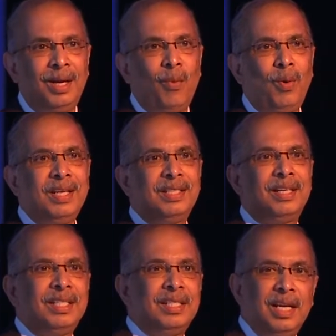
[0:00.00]
Or what is
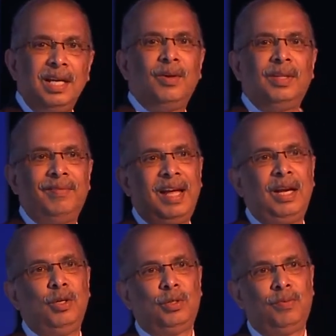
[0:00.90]
the return on the
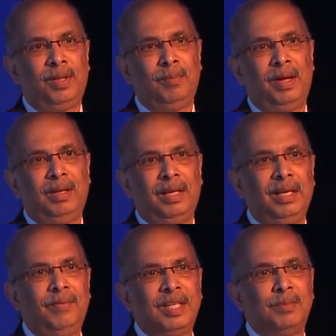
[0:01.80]
values for the
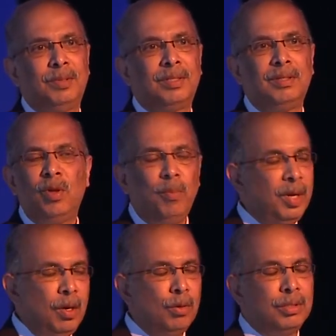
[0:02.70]
investments?
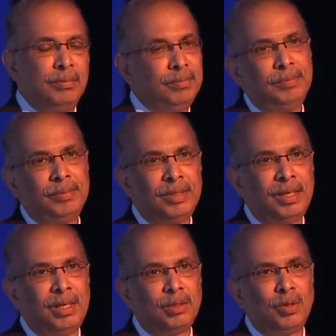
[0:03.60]
Nobody knows.
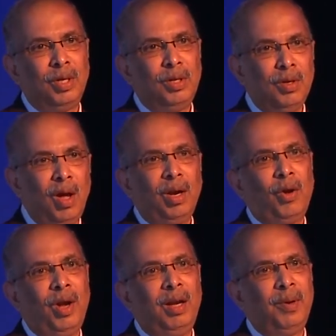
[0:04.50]
So you're not
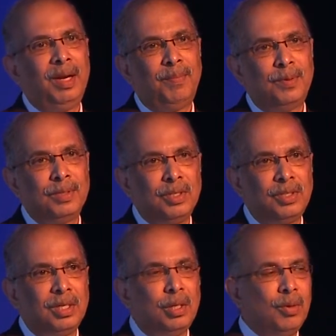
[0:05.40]
going to be in a
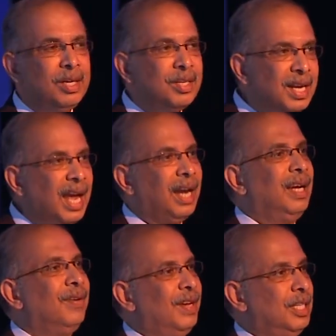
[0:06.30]
position to attract
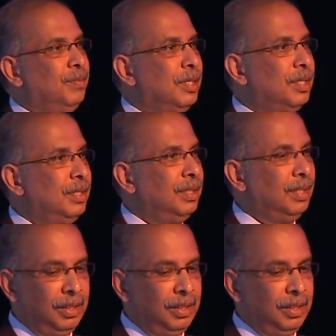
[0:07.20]
investments.